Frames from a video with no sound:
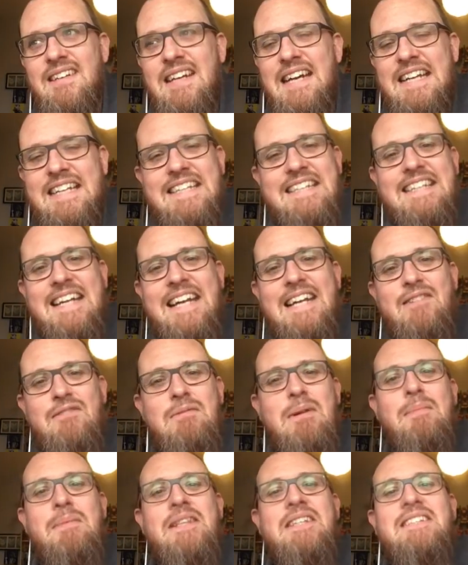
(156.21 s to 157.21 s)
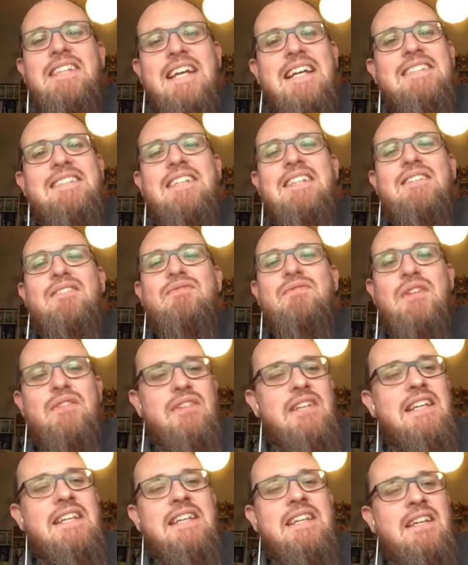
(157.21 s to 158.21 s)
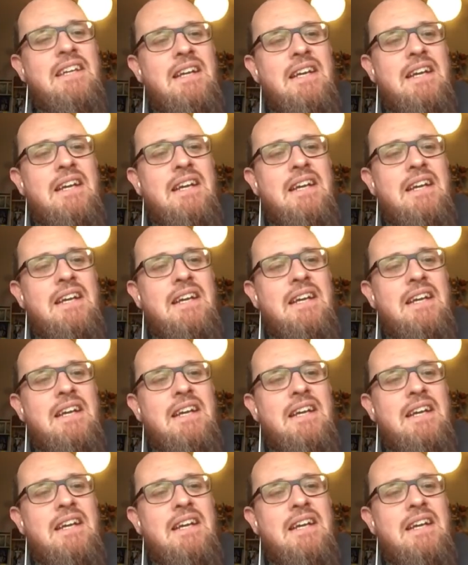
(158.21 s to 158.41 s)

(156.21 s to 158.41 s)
I can kind of remember the day I did it vividly.